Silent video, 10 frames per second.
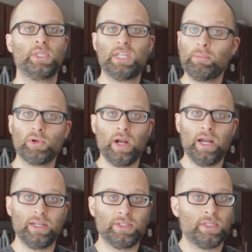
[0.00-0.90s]
to
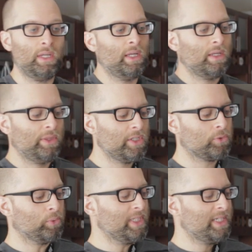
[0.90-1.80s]
summarize,
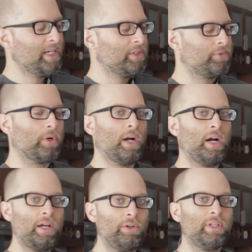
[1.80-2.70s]
this retails for
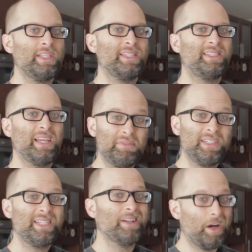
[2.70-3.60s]

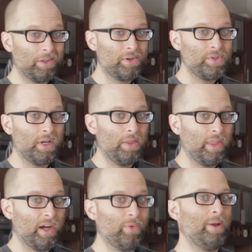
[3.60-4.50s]
$170 on
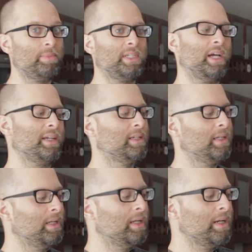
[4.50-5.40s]
their website.
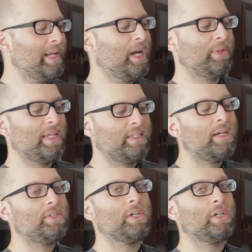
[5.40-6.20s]
Now that does